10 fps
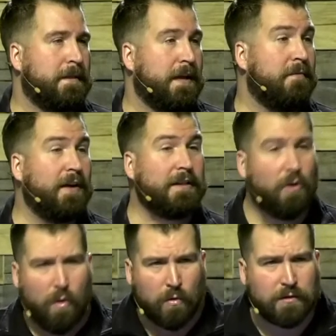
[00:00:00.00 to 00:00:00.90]
Invite the
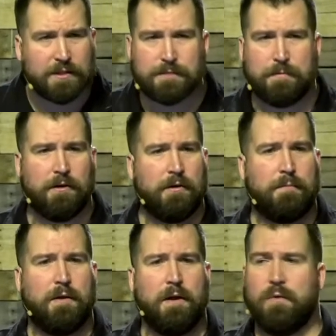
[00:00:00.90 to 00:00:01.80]
Holy
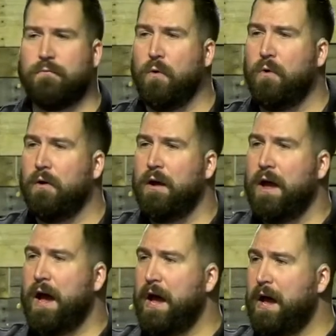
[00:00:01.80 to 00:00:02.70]
Spirit for
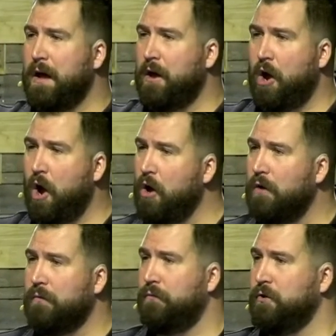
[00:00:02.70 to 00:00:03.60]
a
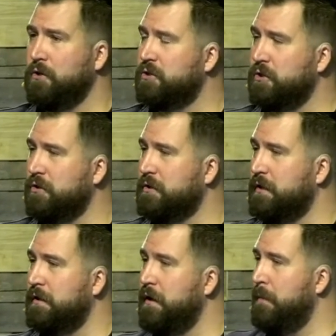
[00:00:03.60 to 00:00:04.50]
heart for a
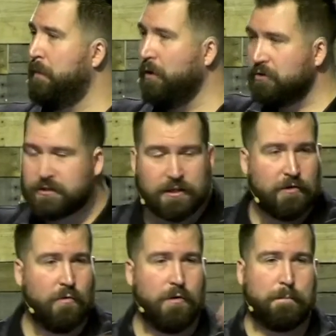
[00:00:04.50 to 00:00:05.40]
certain
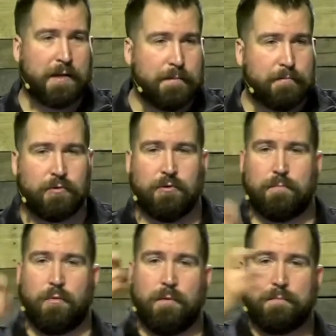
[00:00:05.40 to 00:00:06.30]
person or people
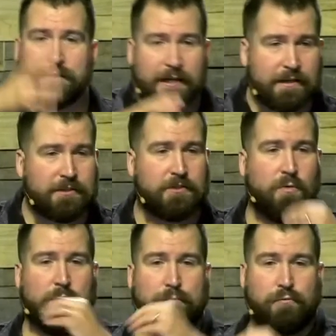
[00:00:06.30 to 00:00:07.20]
group or place
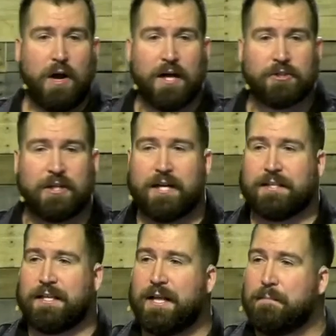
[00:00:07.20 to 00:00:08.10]
or
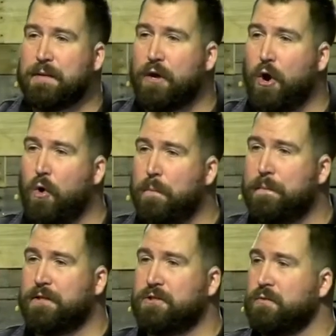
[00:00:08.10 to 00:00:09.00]
project, and then be
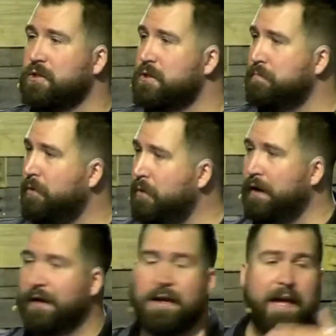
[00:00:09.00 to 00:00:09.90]
open to
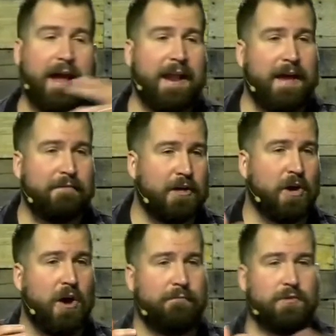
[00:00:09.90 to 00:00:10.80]
exploring and having
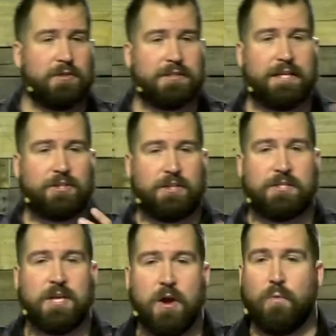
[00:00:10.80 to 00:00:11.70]

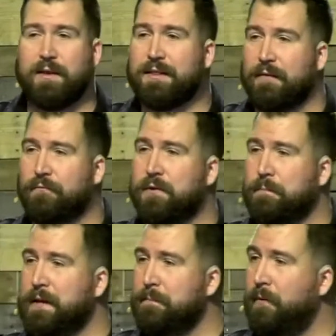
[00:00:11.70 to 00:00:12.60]
conversations with different
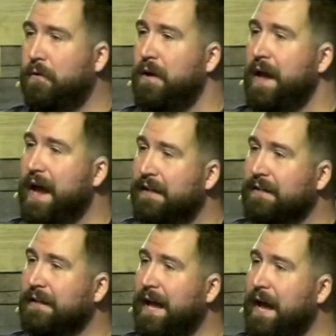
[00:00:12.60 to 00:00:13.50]
people and
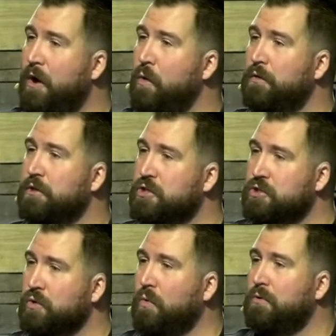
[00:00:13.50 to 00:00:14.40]
allow the
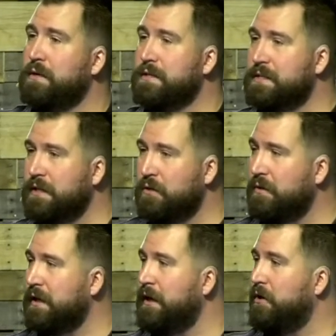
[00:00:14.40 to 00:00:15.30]
stories that you
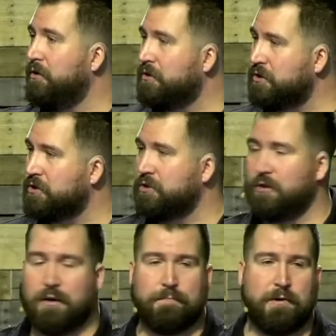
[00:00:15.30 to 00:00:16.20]
hear to
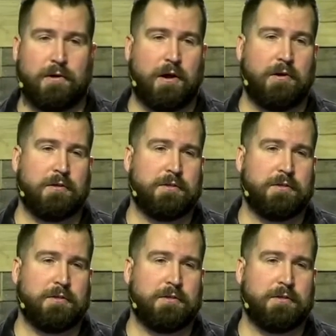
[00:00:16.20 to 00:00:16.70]
stir up your heart.